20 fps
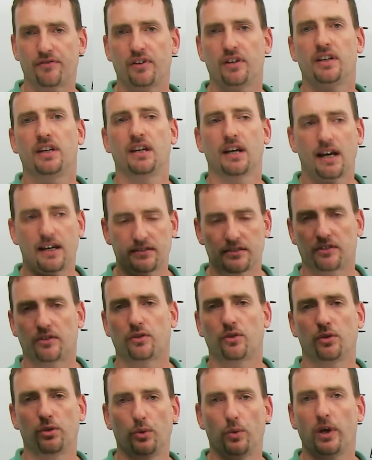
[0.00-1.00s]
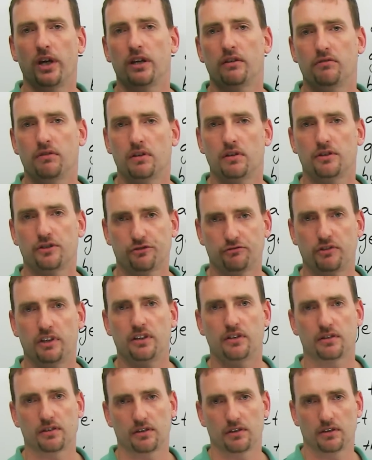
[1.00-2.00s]
then he has a two-way
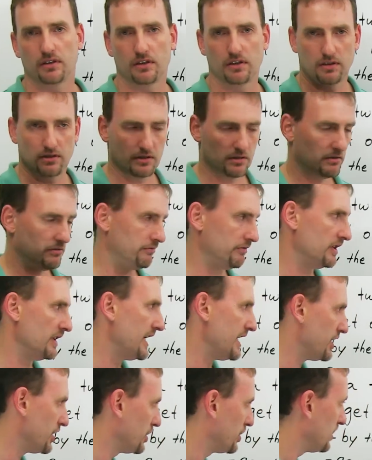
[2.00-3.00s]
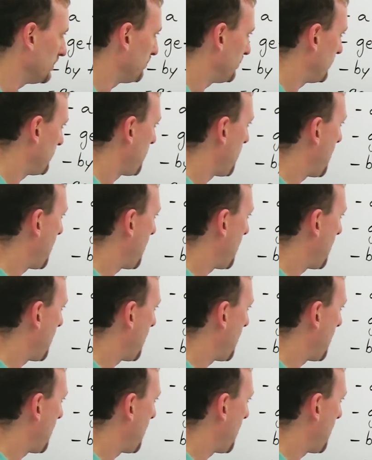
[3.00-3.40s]
street relationship.